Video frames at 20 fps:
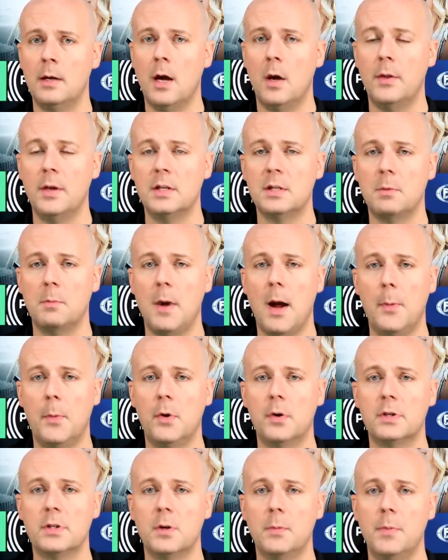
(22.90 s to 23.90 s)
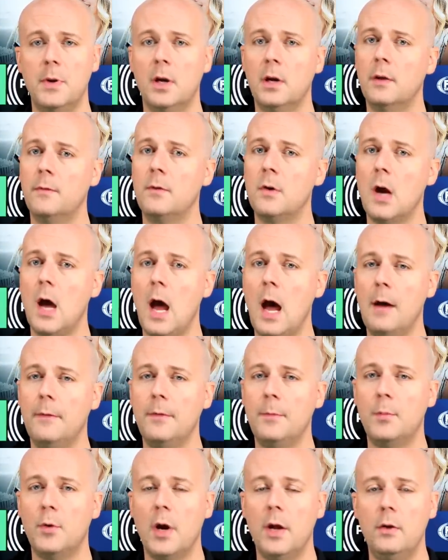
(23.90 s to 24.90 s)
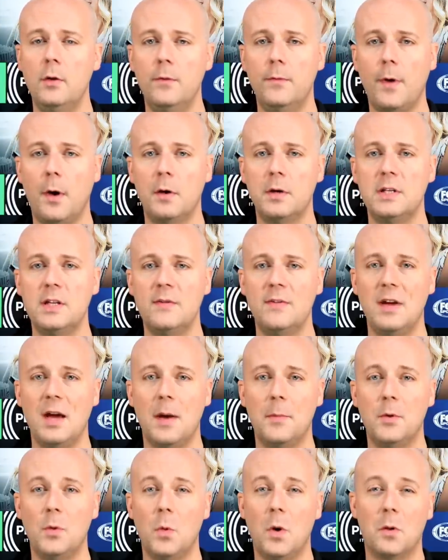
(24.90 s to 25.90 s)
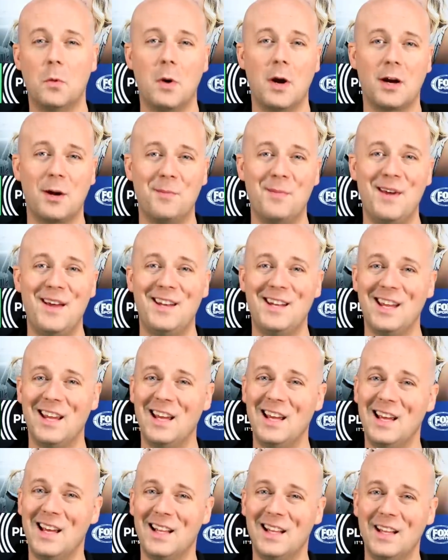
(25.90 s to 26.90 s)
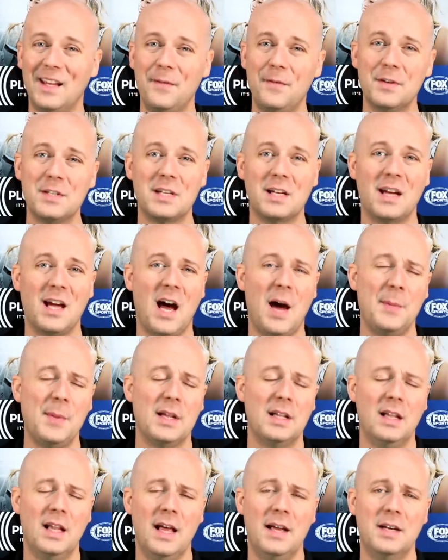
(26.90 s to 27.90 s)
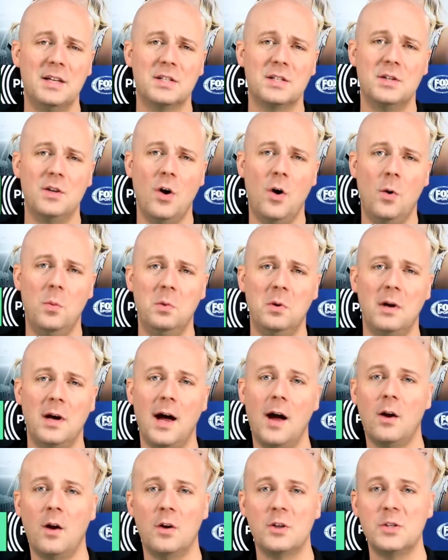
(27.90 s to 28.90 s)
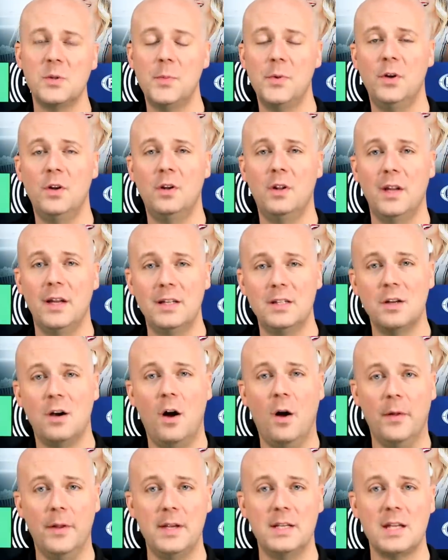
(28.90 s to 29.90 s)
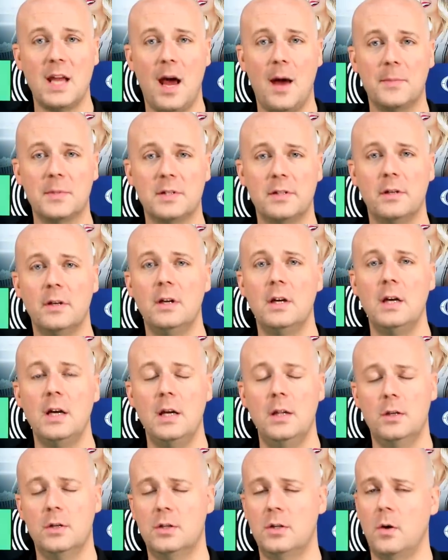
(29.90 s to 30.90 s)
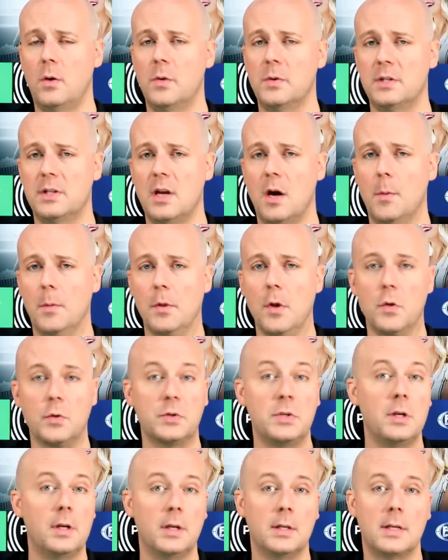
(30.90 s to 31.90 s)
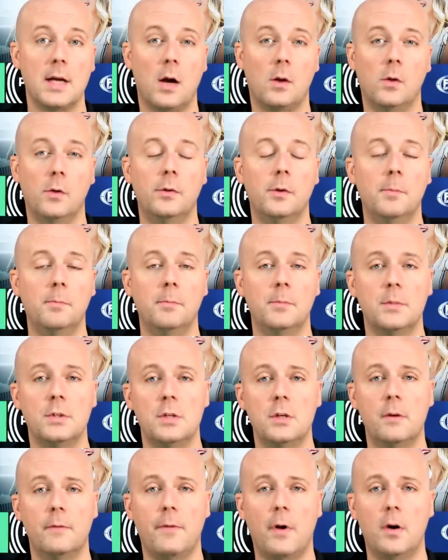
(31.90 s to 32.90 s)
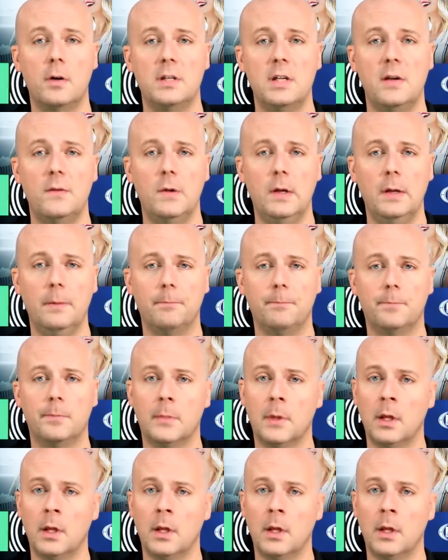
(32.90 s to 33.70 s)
Now these are my personal pick. If you have a brand new Fire TV app you want to recommend, leave us a comment, let us know. I'd also put a link to all these apps in the show notes down below so you can download them to your Fire TV.